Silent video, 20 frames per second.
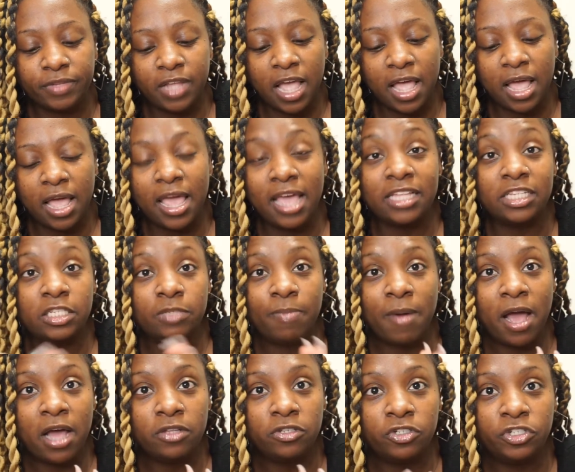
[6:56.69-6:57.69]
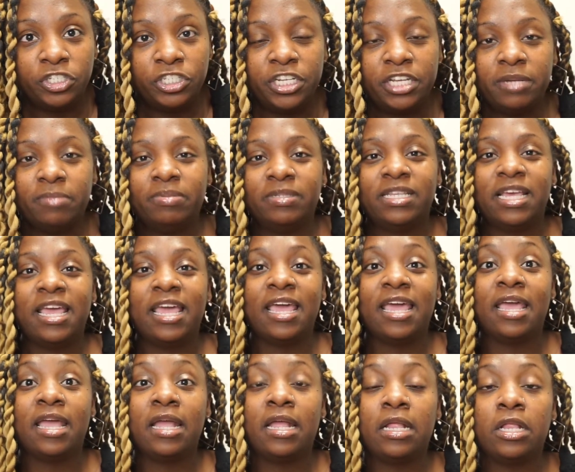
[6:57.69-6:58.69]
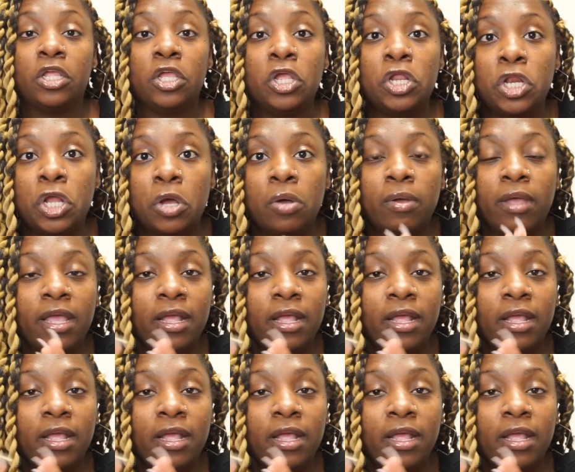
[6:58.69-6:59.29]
and sponsorships, and, you know,